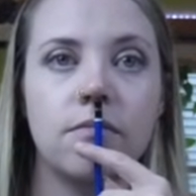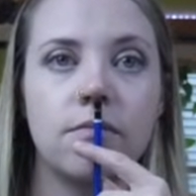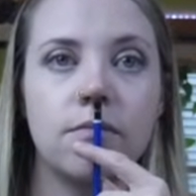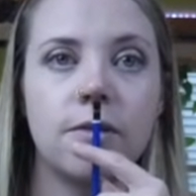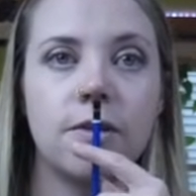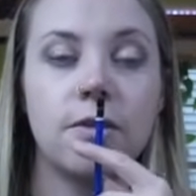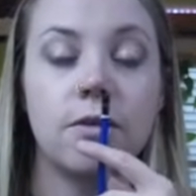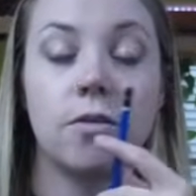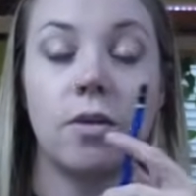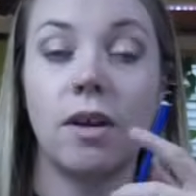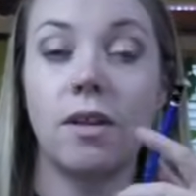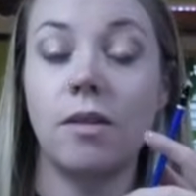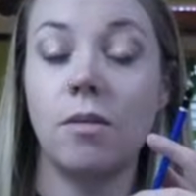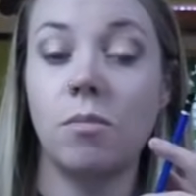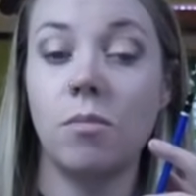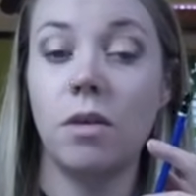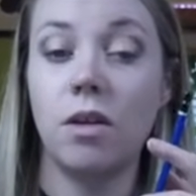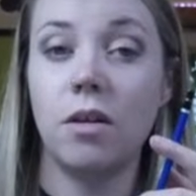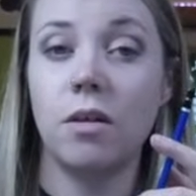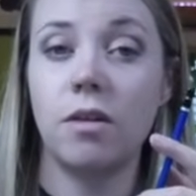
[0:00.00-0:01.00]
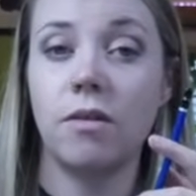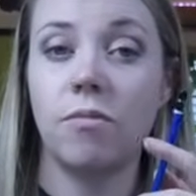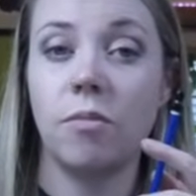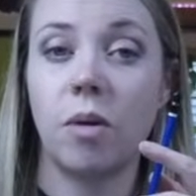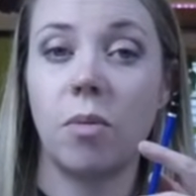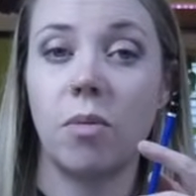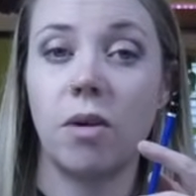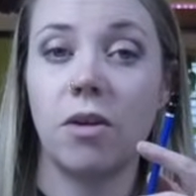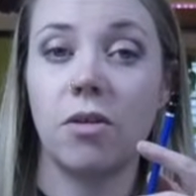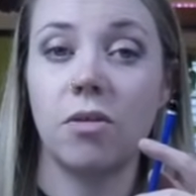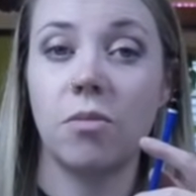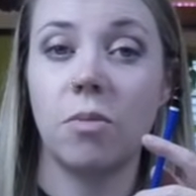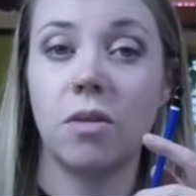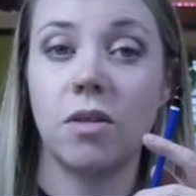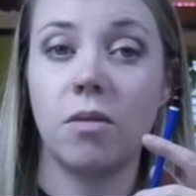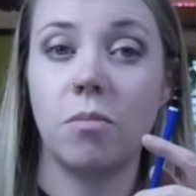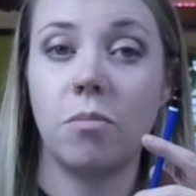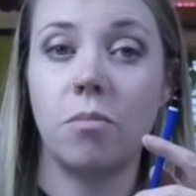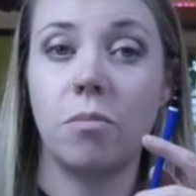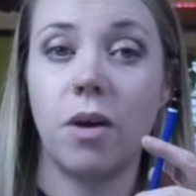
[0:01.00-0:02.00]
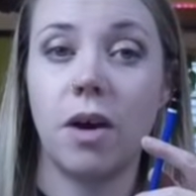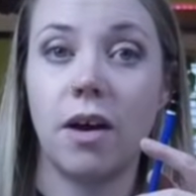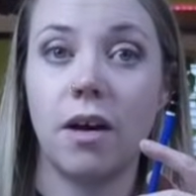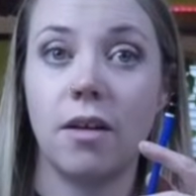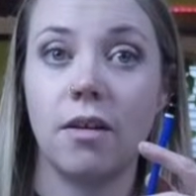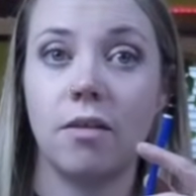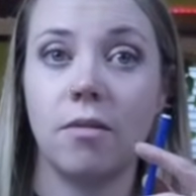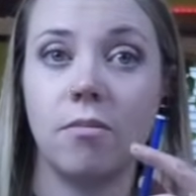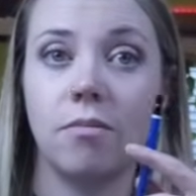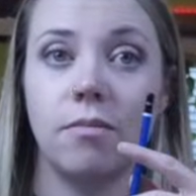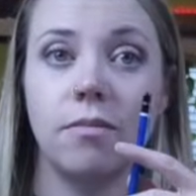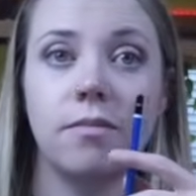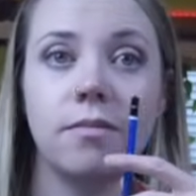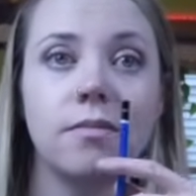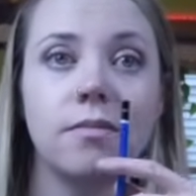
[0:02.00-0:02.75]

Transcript: So not the middle of my mouth, but the bottom.